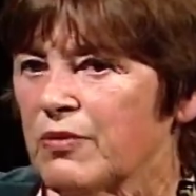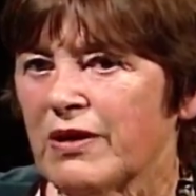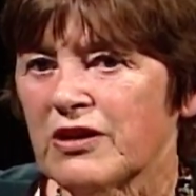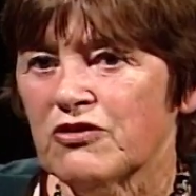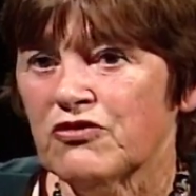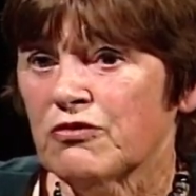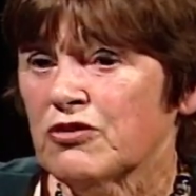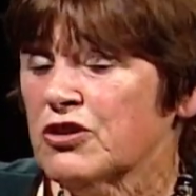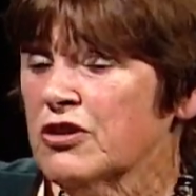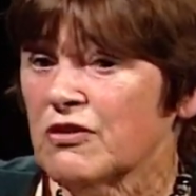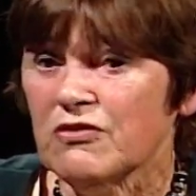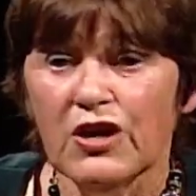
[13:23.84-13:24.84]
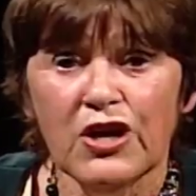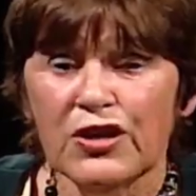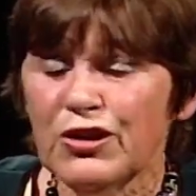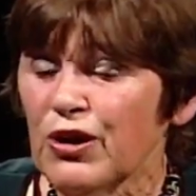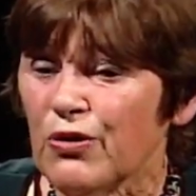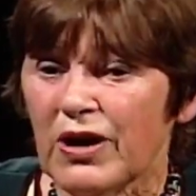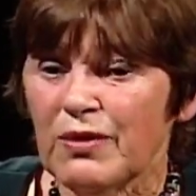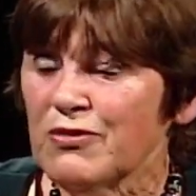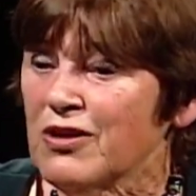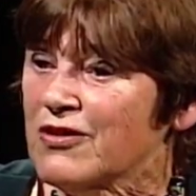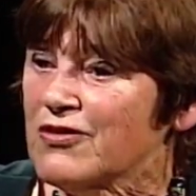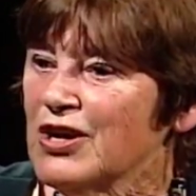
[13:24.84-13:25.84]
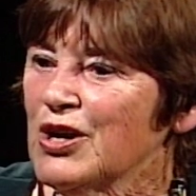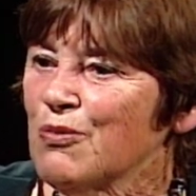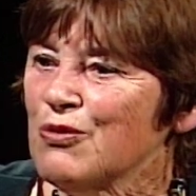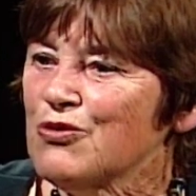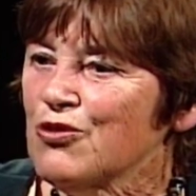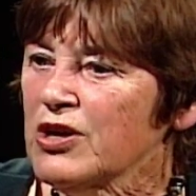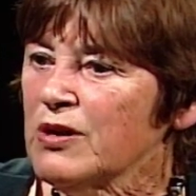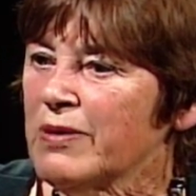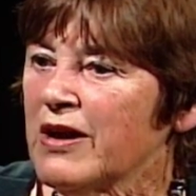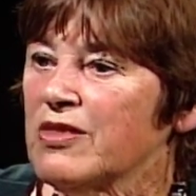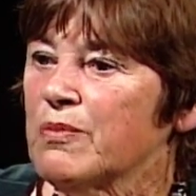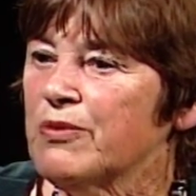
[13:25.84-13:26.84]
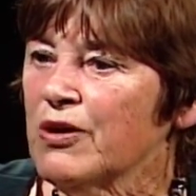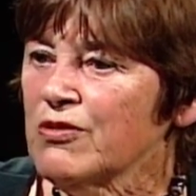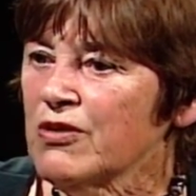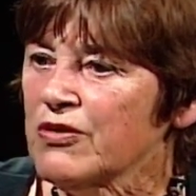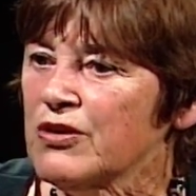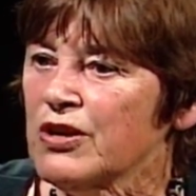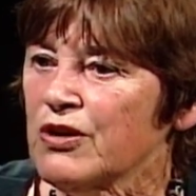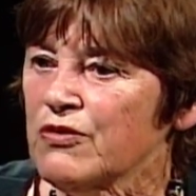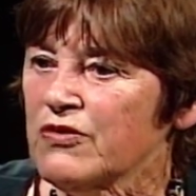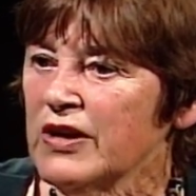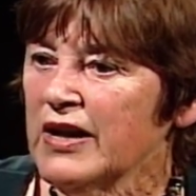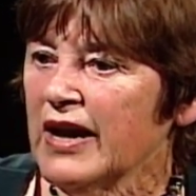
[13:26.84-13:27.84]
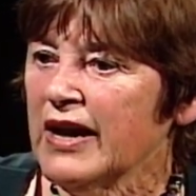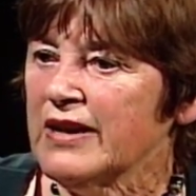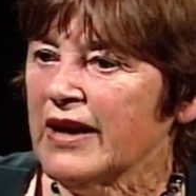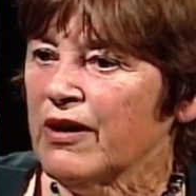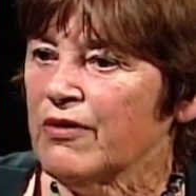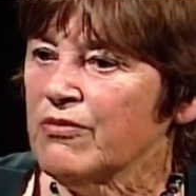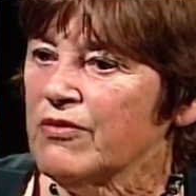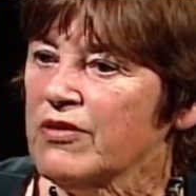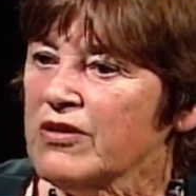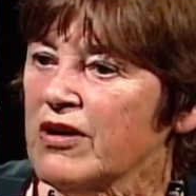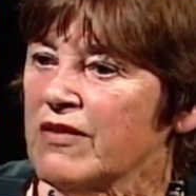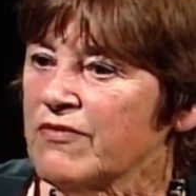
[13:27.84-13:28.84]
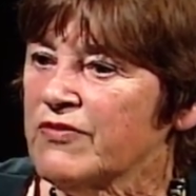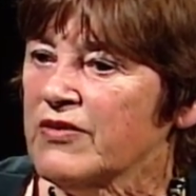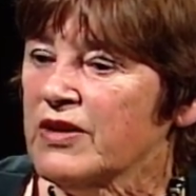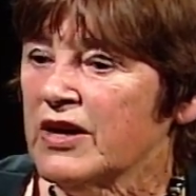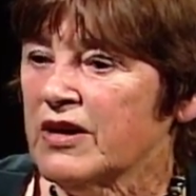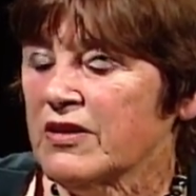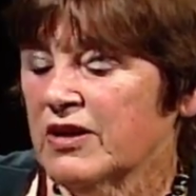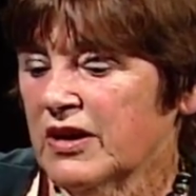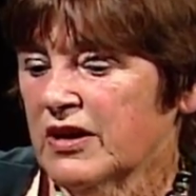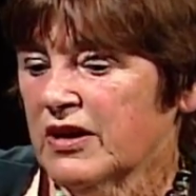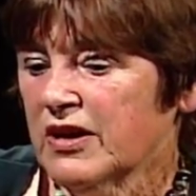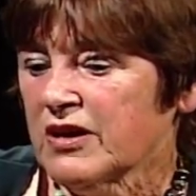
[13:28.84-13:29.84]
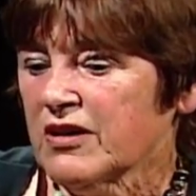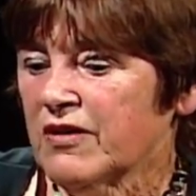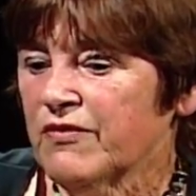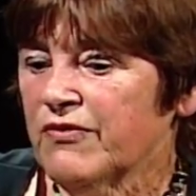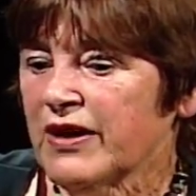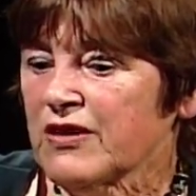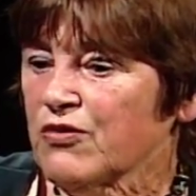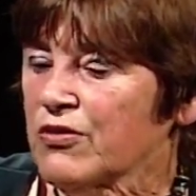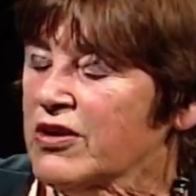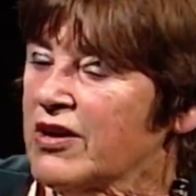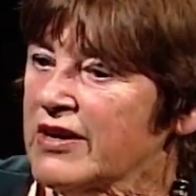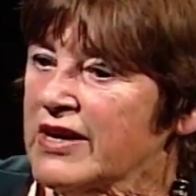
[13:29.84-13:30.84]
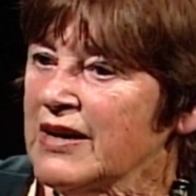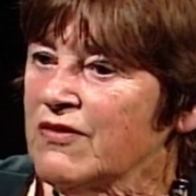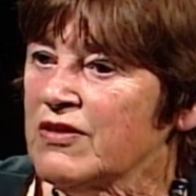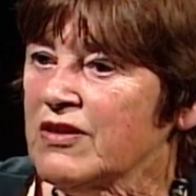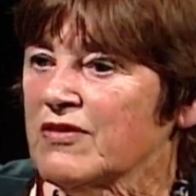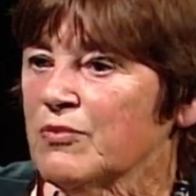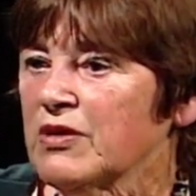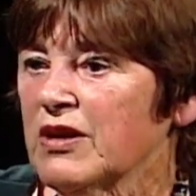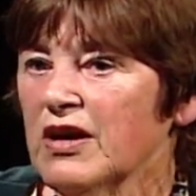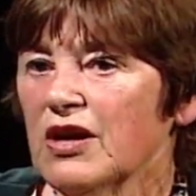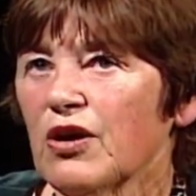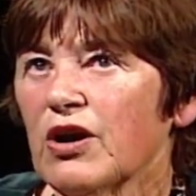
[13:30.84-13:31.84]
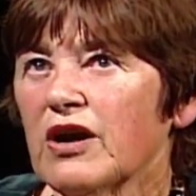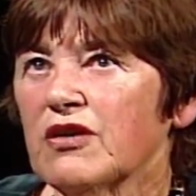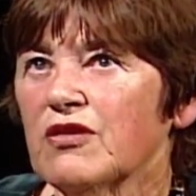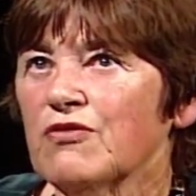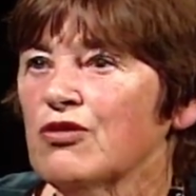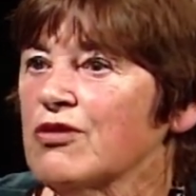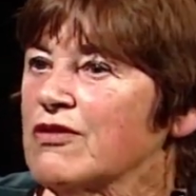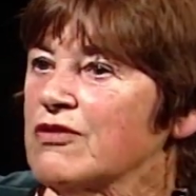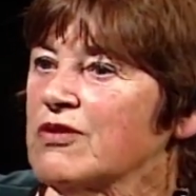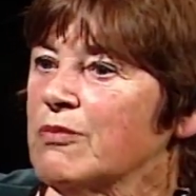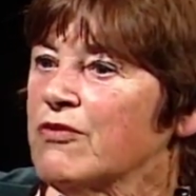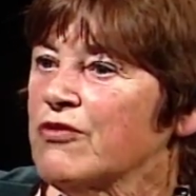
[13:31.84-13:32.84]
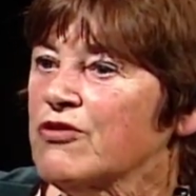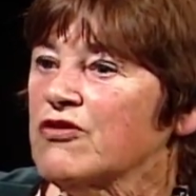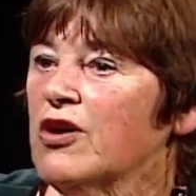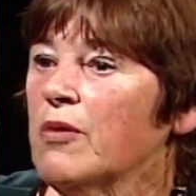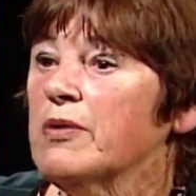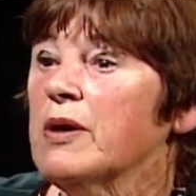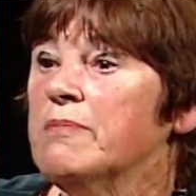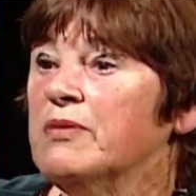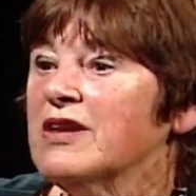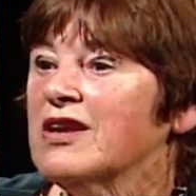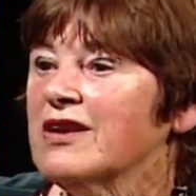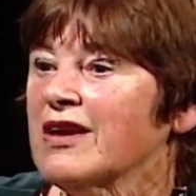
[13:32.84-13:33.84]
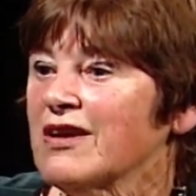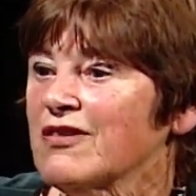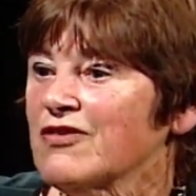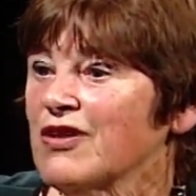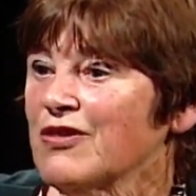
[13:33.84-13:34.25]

about a Jewish nose? No, I'm not. We're talking about the bone on the nose and how convex or concave it is. I mean, you look at some of your top billionaires,